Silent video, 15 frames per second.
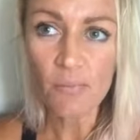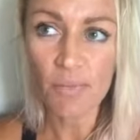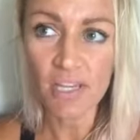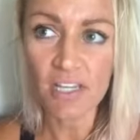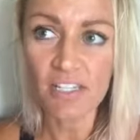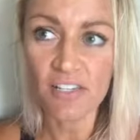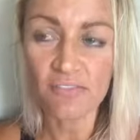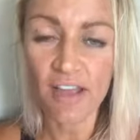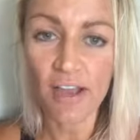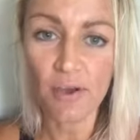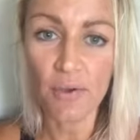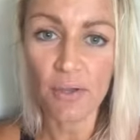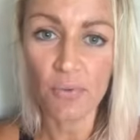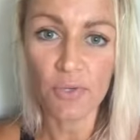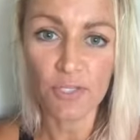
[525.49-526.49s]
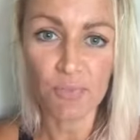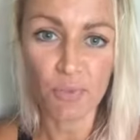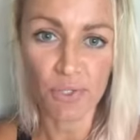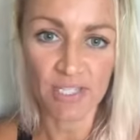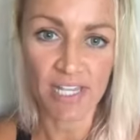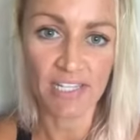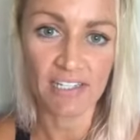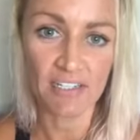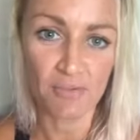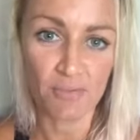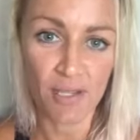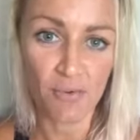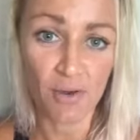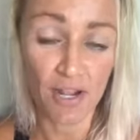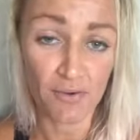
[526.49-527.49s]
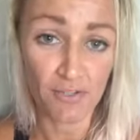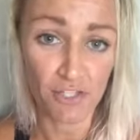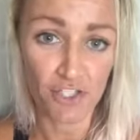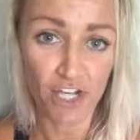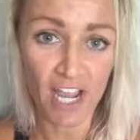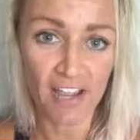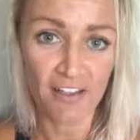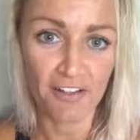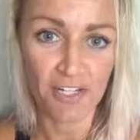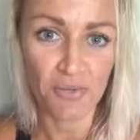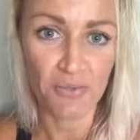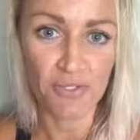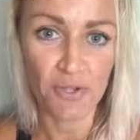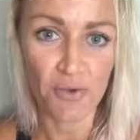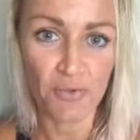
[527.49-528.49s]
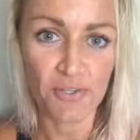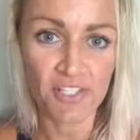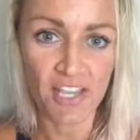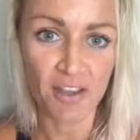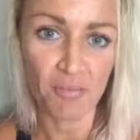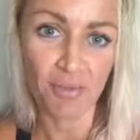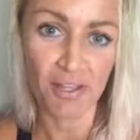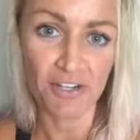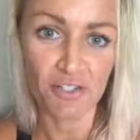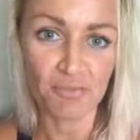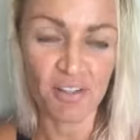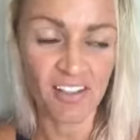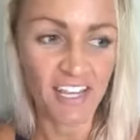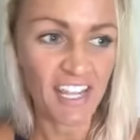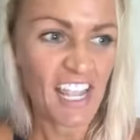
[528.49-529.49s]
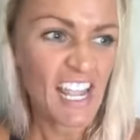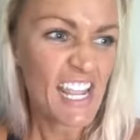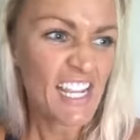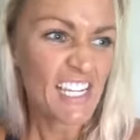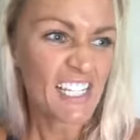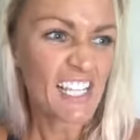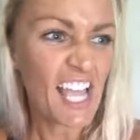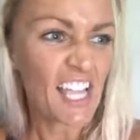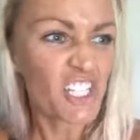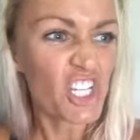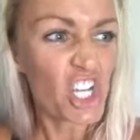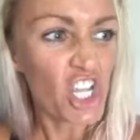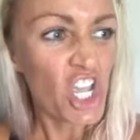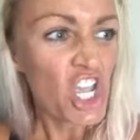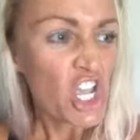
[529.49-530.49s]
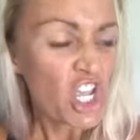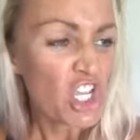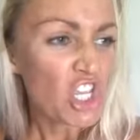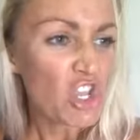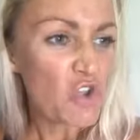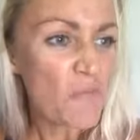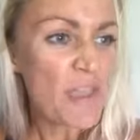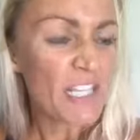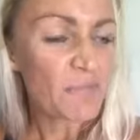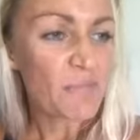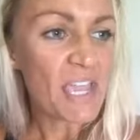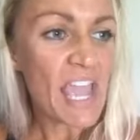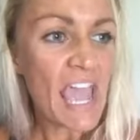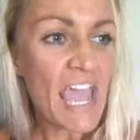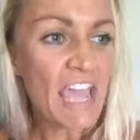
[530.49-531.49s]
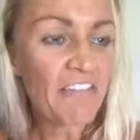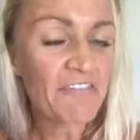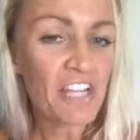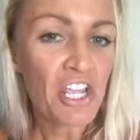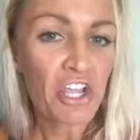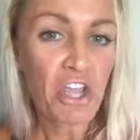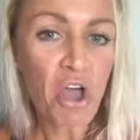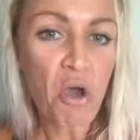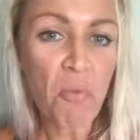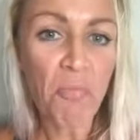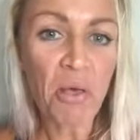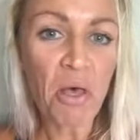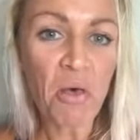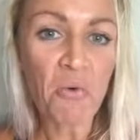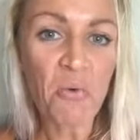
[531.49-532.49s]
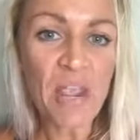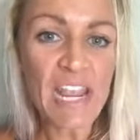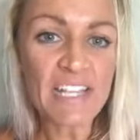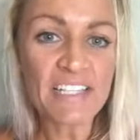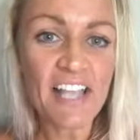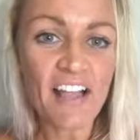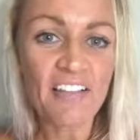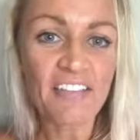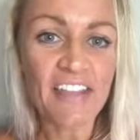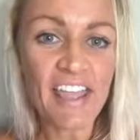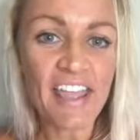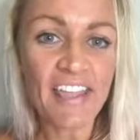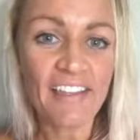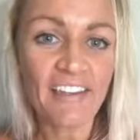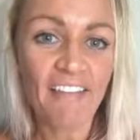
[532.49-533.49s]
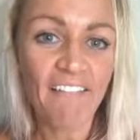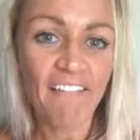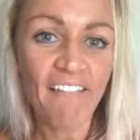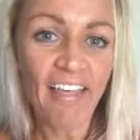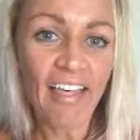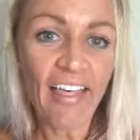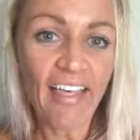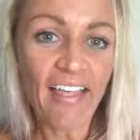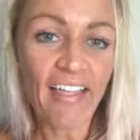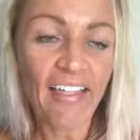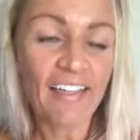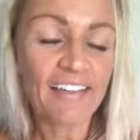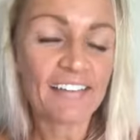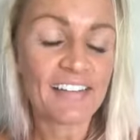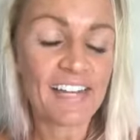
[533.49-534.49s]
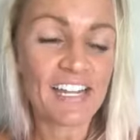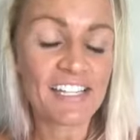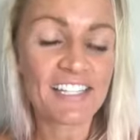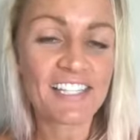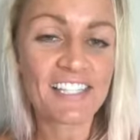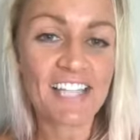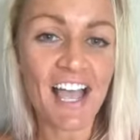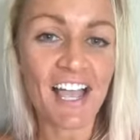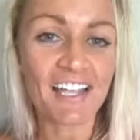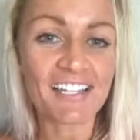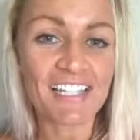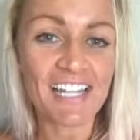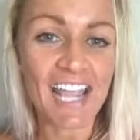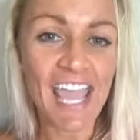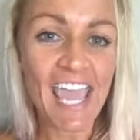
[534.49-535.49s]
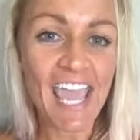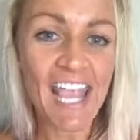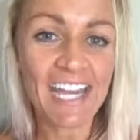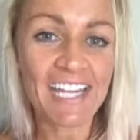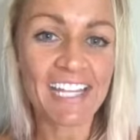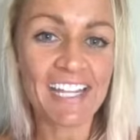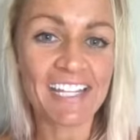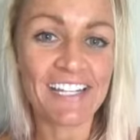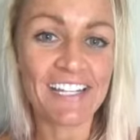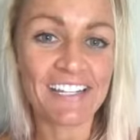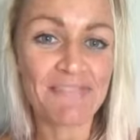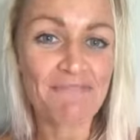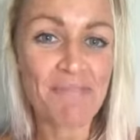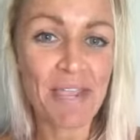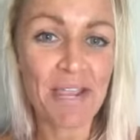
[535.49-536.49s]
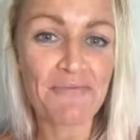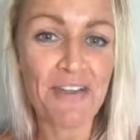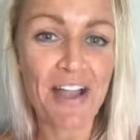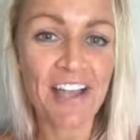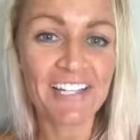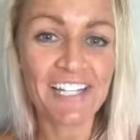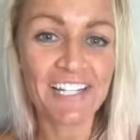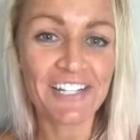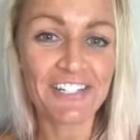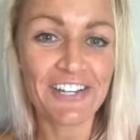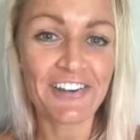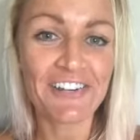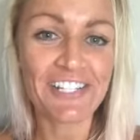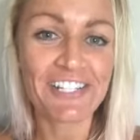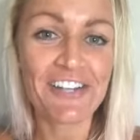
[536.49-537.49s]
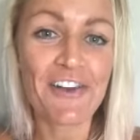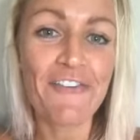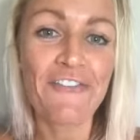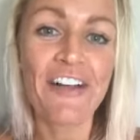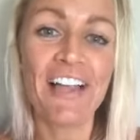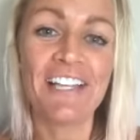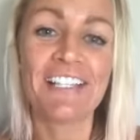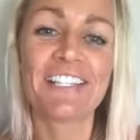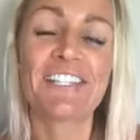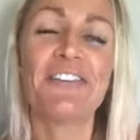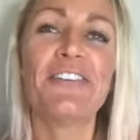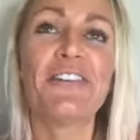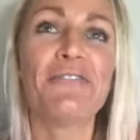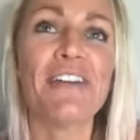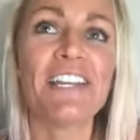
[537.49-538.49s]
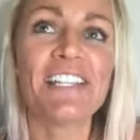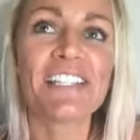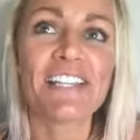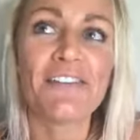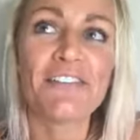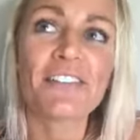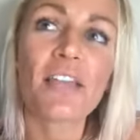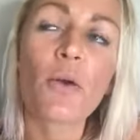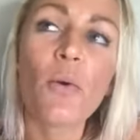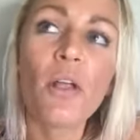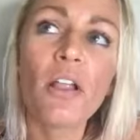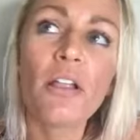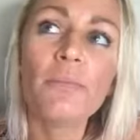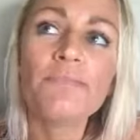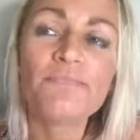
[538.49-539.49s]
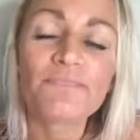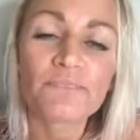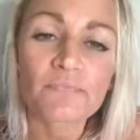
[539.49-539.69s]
because of how it was presented to me when I was a child. It was almost like a punishment, like, Sasha, you misbehaved. Go pull weeds all day. Blah. And it sucked, and I hated it. And picking rocks out of dirt is no fun. So anyways, I was like, well,